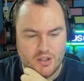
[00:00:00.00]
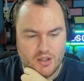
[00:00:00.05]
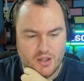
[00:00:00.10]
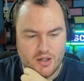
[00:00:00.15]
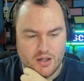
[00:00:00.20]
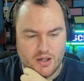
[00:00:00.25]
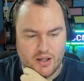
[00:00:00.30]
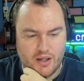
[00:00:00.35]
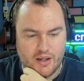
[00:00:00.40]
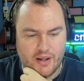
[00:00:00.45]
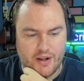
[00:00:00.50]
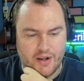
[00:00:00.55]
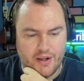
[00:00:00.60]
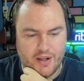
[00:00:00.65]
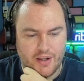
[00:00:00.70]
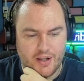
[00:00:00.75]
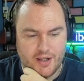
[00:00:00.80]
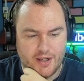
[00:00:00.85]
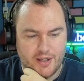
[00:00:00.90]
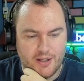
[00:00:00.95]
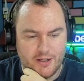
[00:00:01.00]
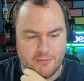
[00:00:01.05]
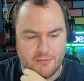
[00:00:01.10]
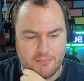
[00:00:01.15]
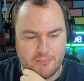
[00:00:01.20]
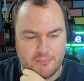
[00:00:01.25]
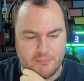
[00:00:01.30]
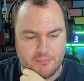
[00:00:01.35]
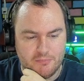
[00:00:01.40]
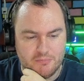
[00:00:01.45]

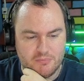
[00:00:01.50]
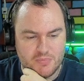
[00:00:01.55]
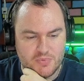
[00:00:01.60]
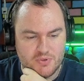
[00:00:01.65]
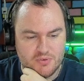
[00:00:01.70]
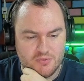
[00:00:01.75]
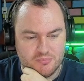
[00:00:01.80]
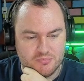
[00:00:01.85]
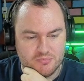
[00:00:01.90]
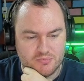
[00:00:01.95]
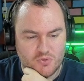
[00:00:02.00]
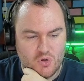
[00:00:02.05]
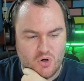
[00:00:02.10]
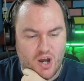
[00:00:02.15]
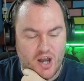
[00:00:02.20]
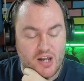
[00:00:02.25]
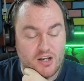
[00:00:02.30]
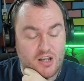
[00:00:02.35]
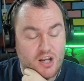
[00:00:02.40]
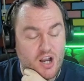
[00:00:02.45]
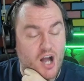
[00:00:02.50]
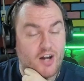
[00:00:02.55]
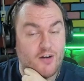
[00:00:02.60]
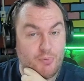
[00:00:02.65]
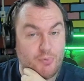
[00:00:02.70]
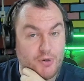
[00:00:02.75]
Kind of